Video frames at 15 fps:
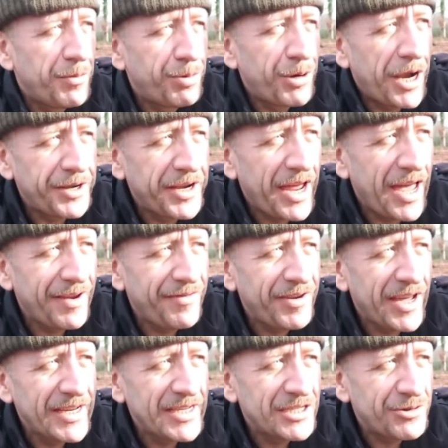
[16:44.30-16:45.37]
with the Brandit
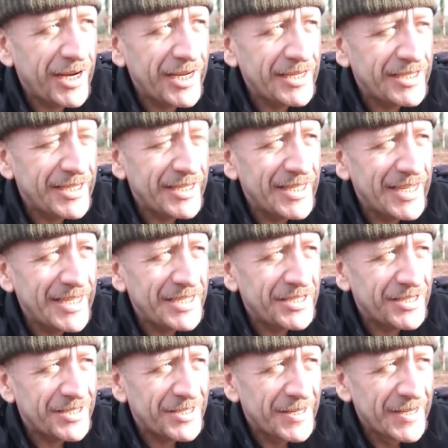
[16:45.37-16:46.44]
Aviator 80
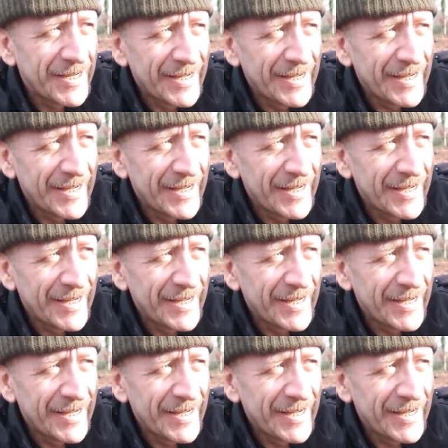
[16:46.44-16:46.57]
litres.